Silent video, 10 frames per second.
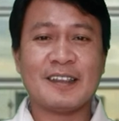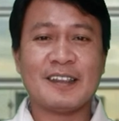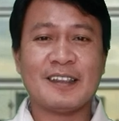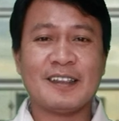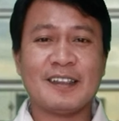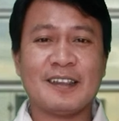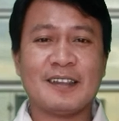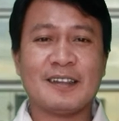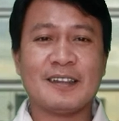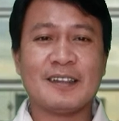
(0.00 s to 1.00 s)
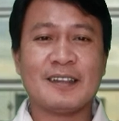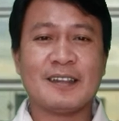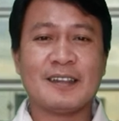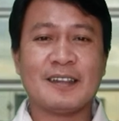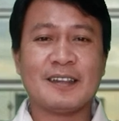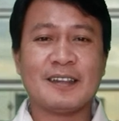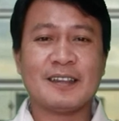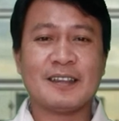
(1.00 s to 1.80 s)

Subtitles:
(no one is talking)